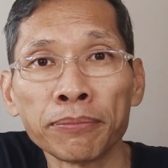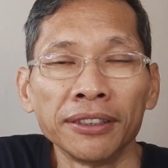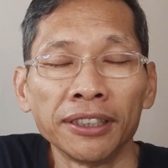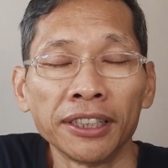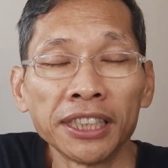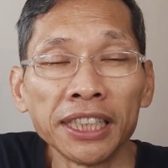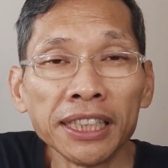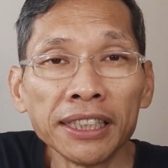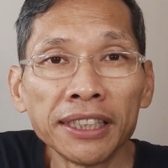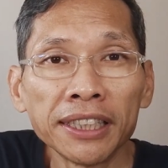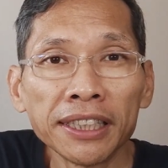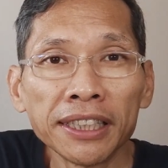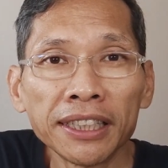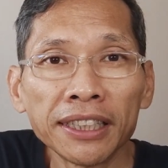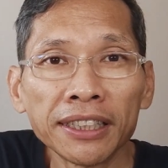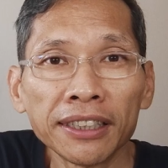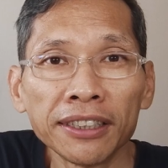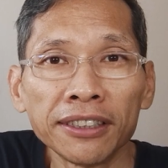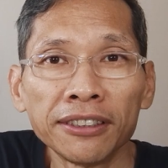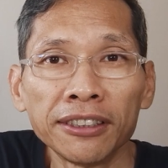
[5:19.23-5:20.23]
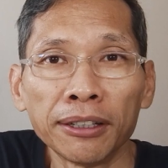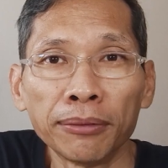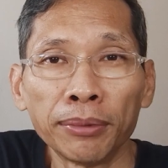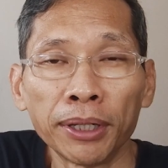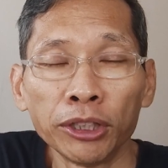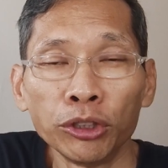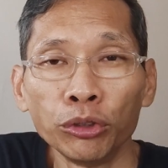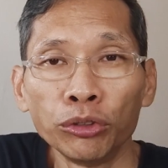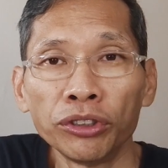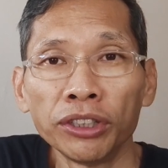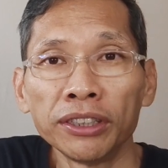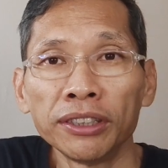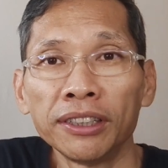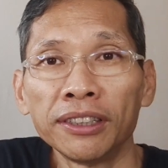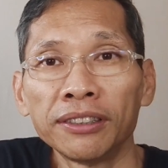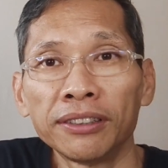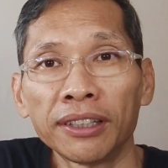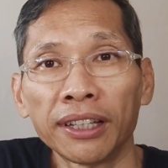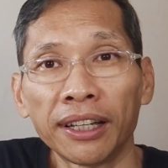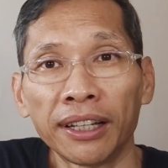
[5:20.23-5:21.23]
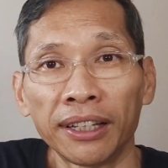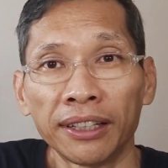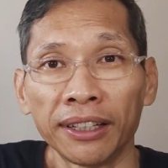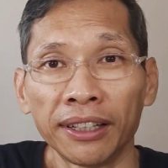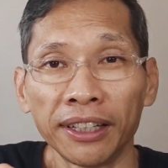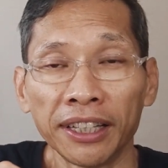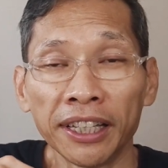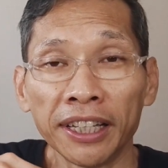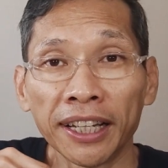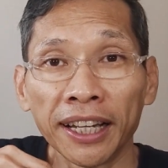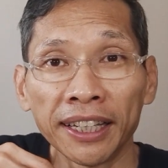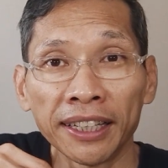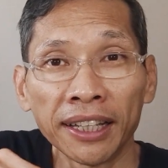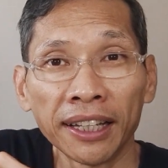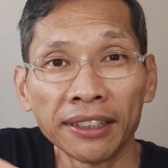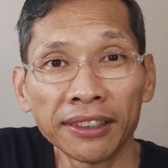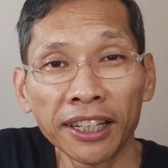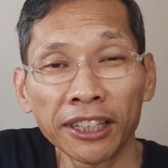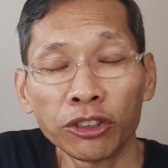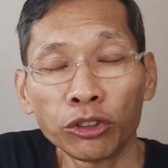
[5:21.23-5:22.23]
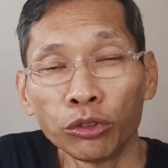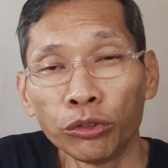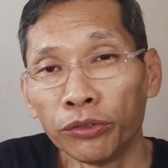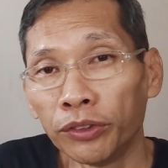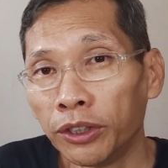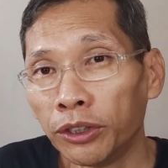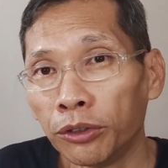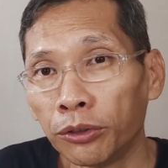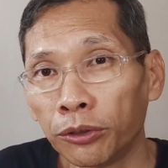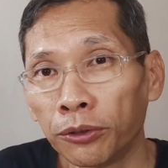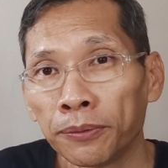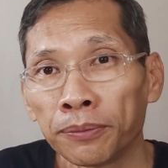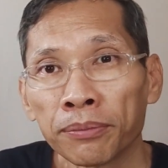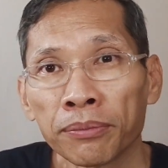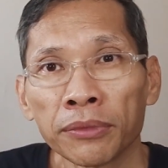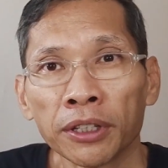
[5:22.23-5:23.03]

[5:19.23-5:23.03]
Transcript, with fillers: The key thing here is that by using this uh, AI text to video,